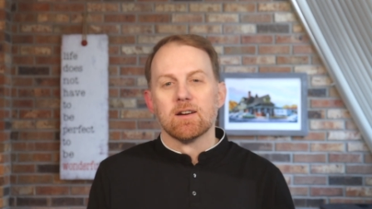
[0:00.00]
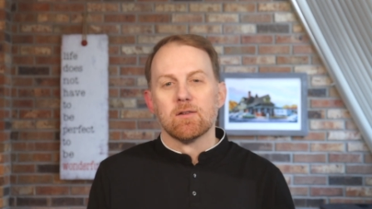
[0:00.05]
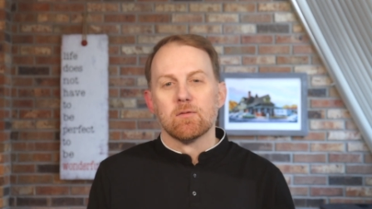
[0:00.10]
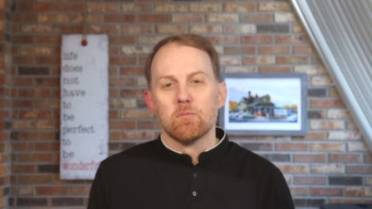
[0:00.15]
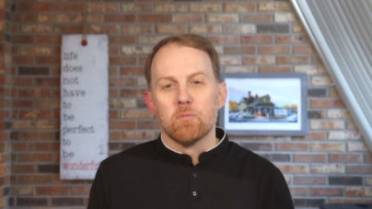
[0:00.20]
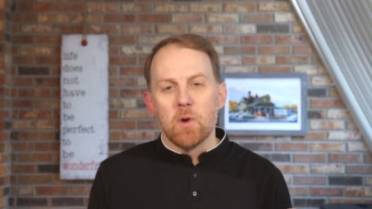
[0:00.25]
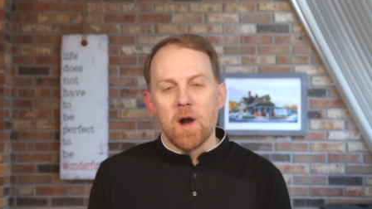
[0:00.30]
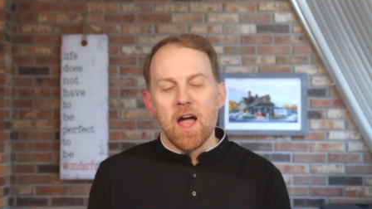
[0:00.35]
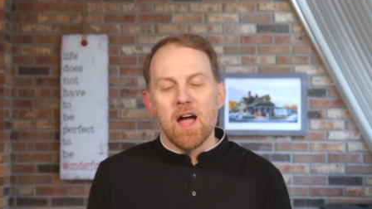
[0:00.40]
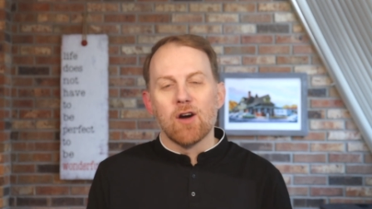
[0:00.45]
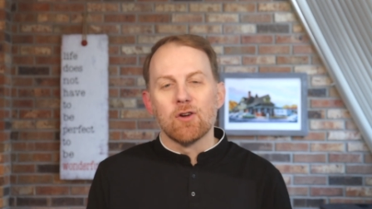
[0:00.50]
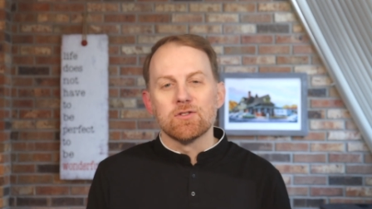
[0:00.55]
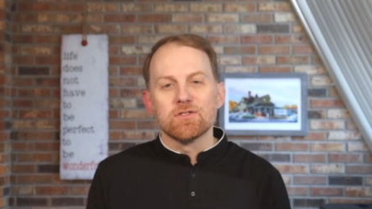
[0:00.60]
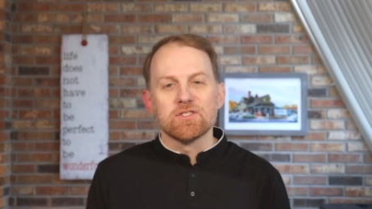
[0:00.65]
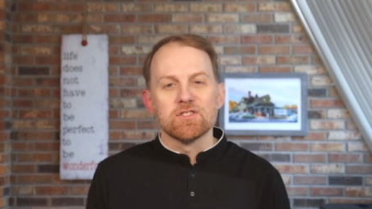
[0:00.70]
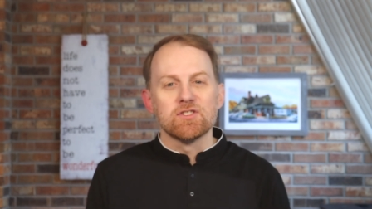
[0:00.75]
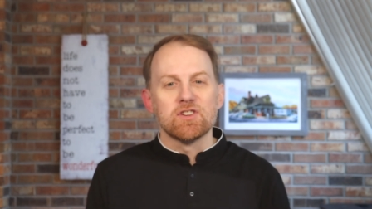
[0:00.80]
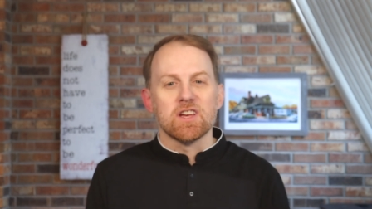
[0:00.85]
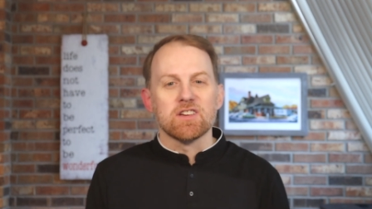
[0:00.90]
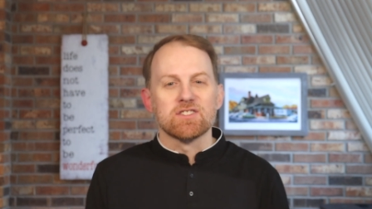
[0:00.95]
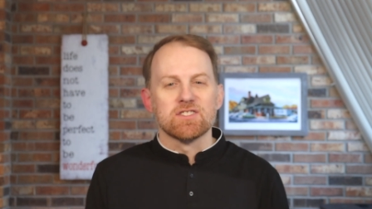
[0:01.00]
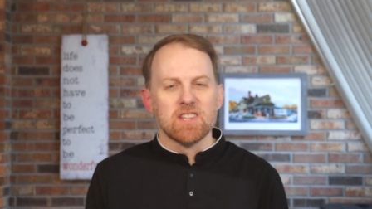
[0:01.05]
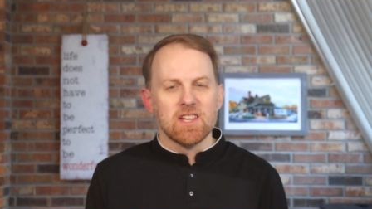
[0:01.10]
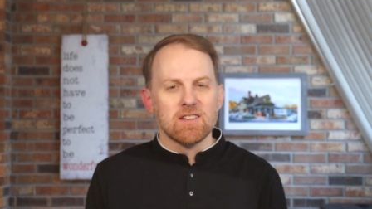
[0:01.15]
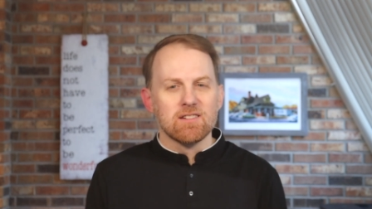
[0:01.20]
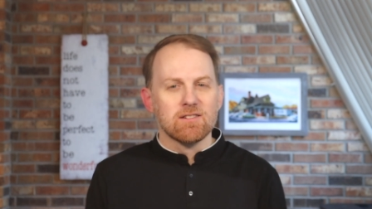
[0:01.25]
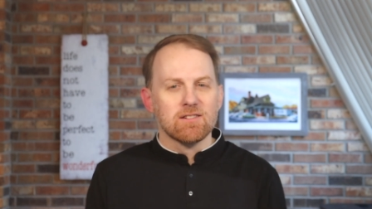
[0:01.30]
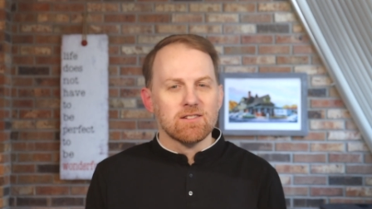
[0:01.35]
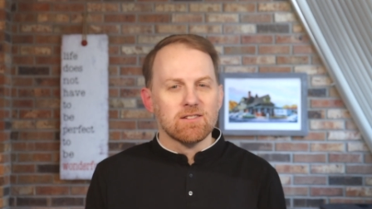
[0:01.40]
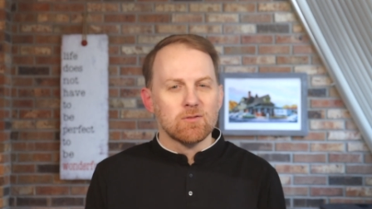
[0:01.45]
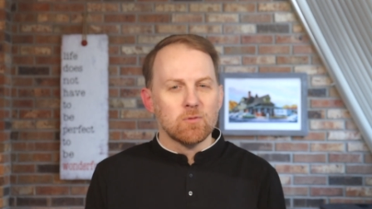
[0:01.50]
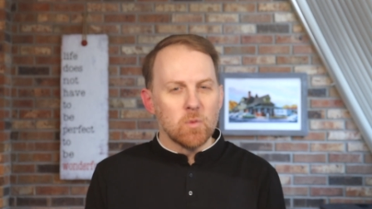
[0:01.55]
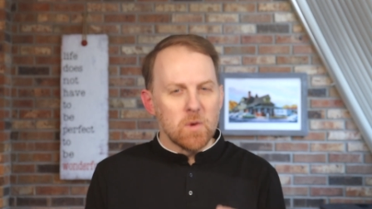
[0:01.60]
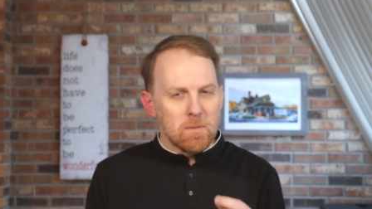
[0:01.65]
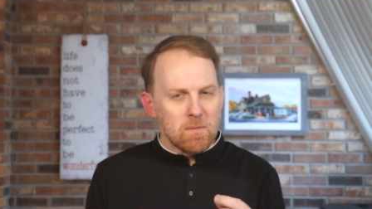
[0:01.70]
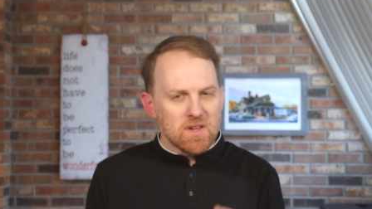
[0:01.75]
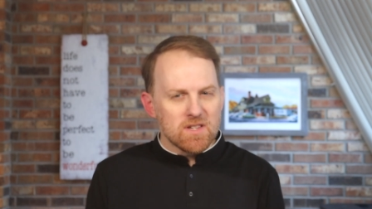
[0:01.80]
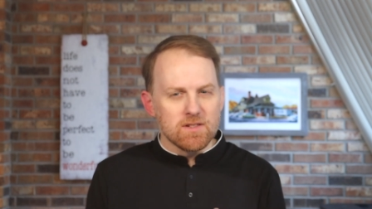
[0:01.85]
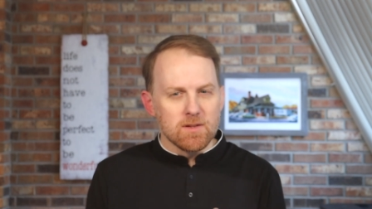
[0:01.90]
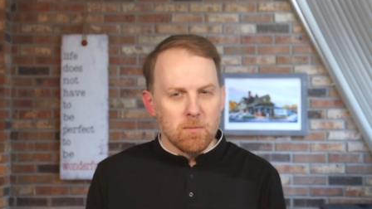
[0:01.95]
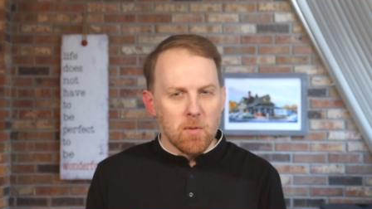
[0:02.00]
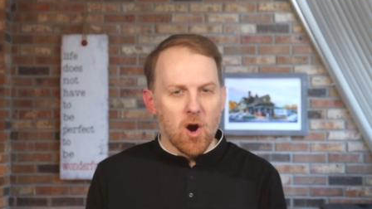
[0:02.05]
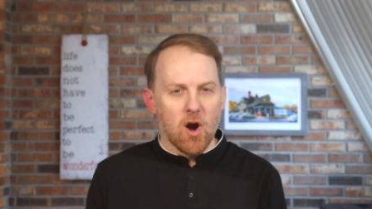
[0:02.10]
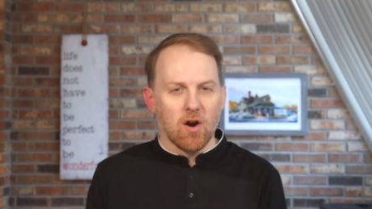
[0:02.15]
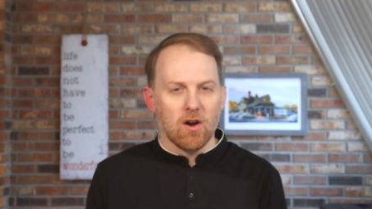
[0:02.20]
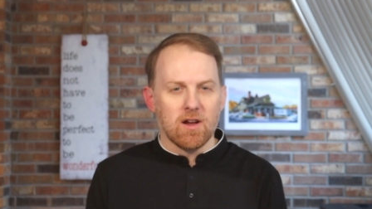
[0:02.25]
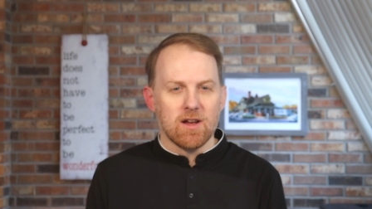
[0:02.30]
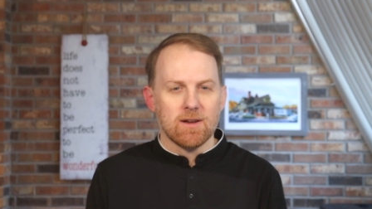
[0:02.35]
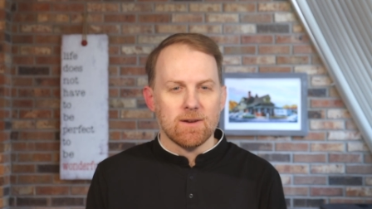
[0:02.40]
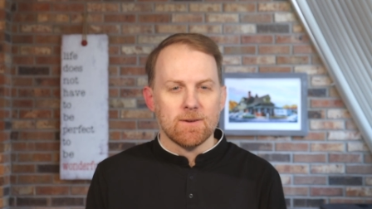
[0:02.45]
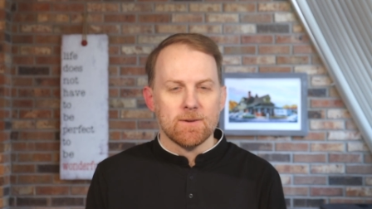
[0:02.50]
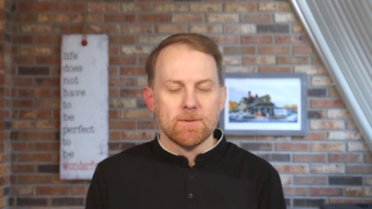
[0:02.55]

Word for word: Brown suggests that we miss the mark.